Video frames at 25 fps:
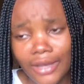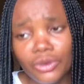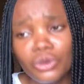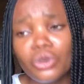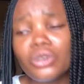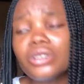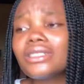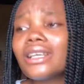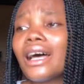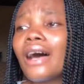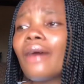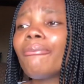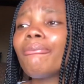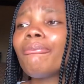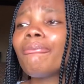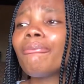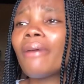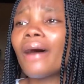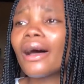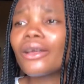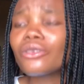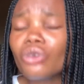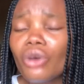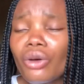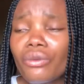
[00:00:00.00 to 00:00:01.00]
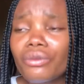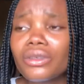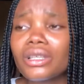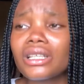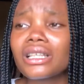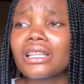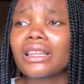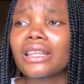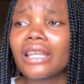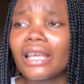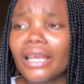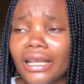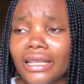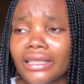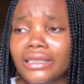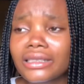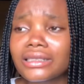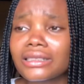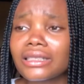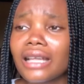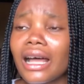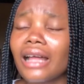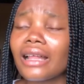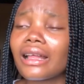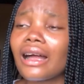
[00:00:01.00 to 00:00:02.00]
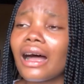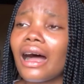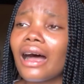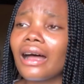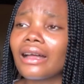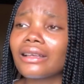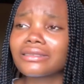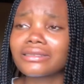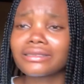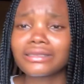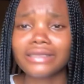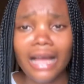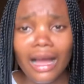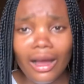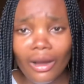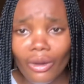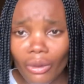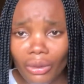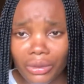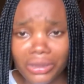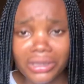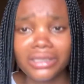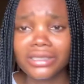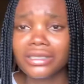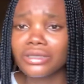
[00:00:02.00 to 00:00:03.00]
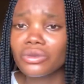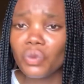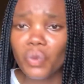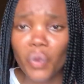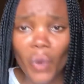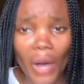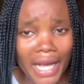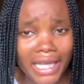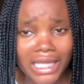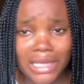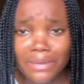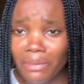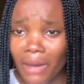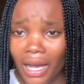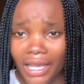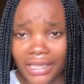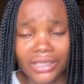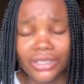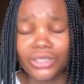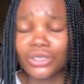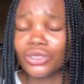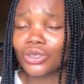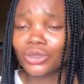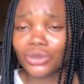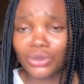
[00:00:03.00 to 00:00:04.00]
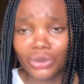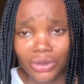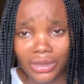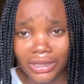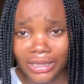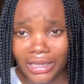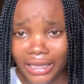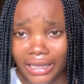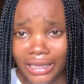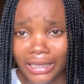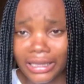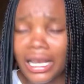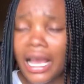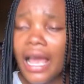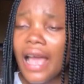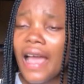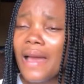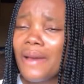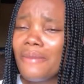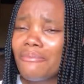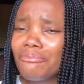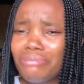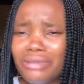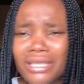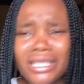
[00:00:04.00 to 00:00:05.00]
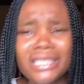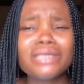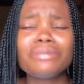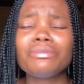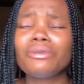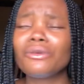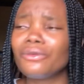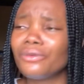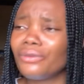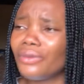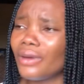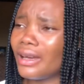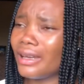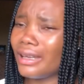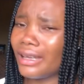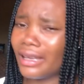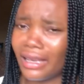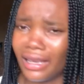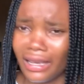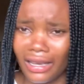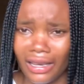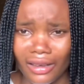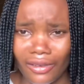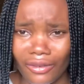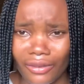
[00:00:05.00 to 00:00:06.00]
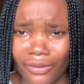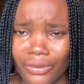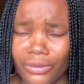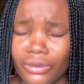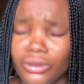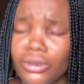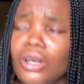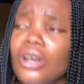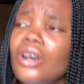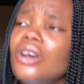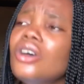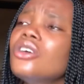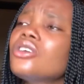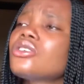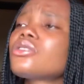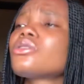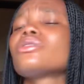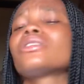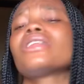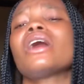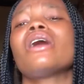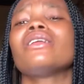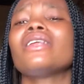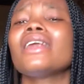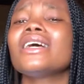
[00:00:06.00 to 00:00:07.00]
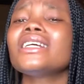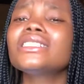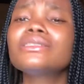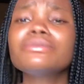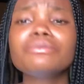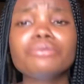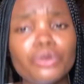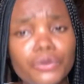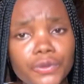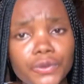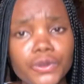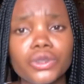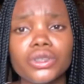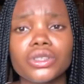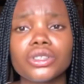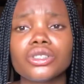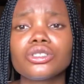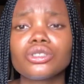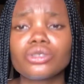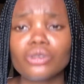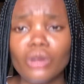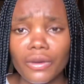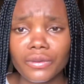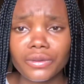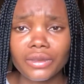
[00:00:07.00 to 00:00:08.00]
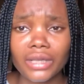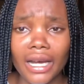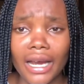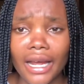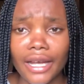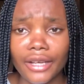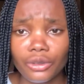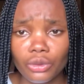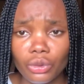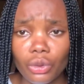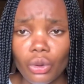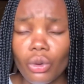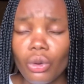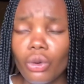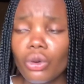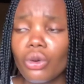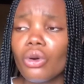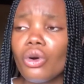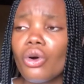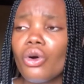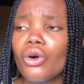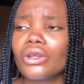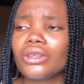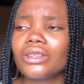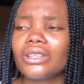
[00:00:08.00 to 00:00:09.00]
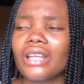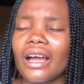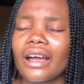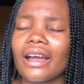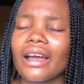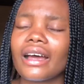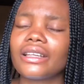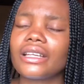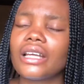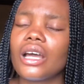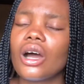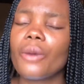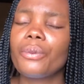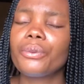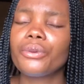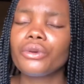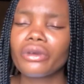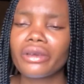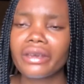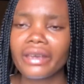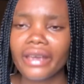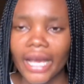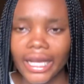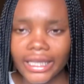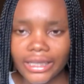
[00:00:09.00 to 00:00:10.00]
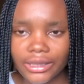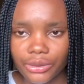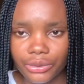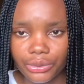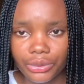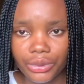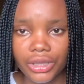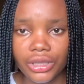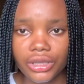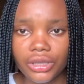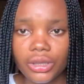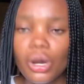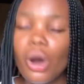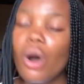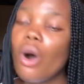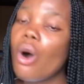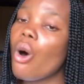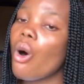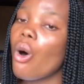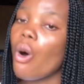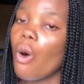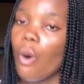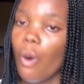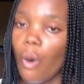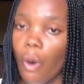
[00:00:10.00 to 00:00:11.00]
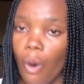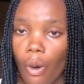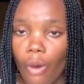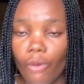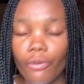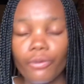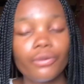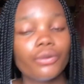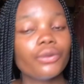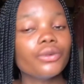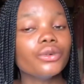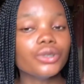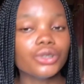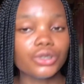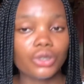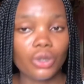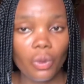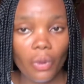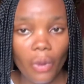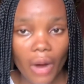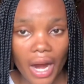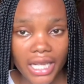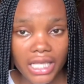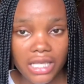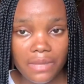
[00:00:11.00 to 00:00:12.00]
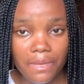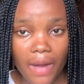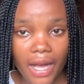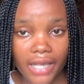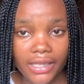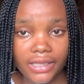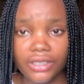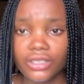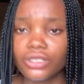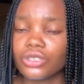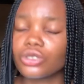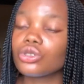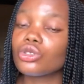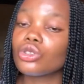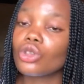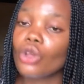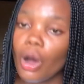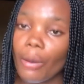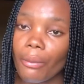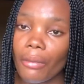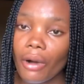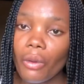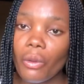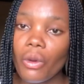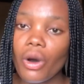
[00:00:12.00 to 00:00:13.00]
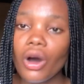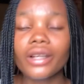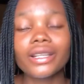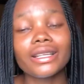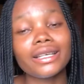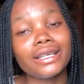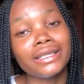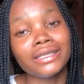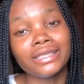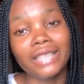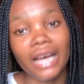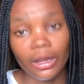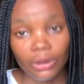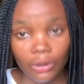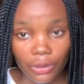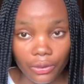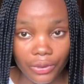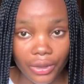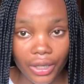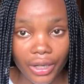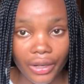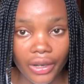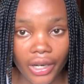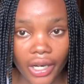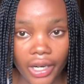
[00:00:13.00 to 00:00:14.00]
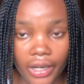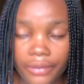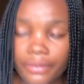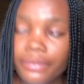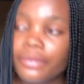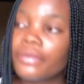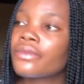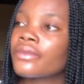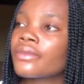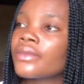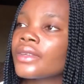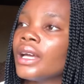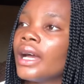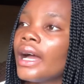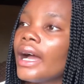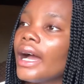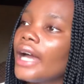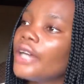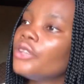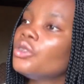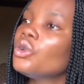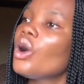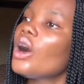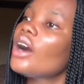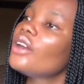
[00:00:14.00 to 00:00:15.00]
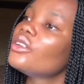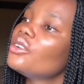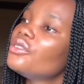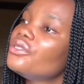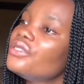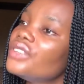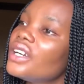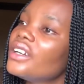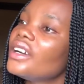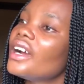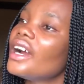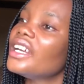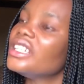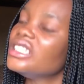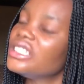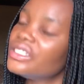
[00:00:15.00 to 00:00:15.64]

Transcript: Those are part of the things that start causing white patches on your skin. Please be very careful. So now let's move to the stuff that I know that can help you get rid of your white patches. Number one is aloe vera. I know aloe vera